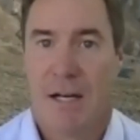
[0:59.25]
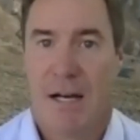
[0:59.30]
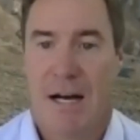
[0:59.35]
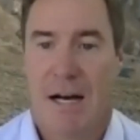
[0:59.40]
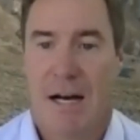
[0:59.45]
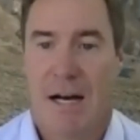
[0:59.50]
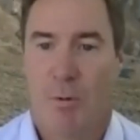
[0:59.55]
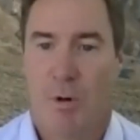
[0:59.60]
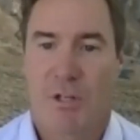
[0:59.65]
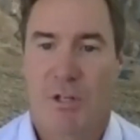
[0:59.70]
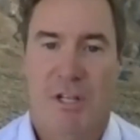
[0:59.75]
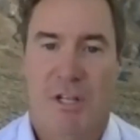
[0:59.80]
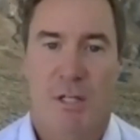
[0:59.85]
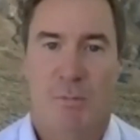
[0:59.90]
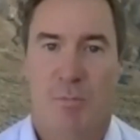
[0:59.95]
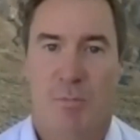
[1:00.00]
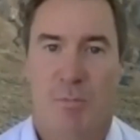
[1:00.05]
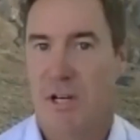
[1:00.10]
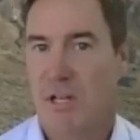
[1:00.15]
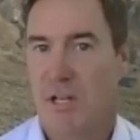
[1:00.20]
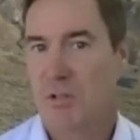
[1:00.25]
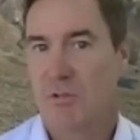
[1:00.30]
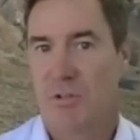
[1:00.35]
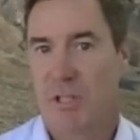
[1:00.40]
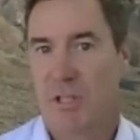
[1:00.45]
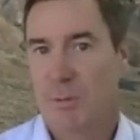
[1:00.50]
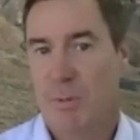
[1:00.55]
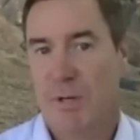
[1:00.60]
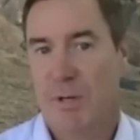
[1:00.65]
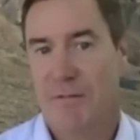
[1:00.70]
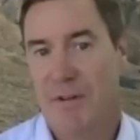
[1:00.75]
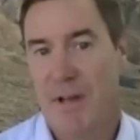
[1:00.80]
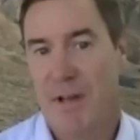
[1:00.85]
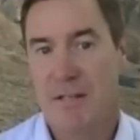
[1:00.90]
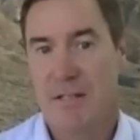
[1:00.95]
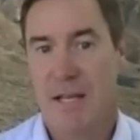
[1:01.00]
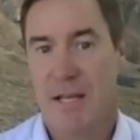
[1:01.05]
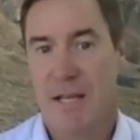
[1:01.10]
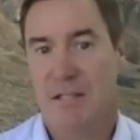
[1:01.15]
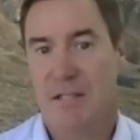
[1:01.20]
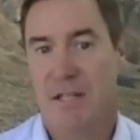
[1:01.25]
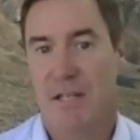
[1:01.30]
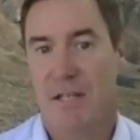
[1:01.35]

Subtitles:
Whilst the exploration drilling has been fantastic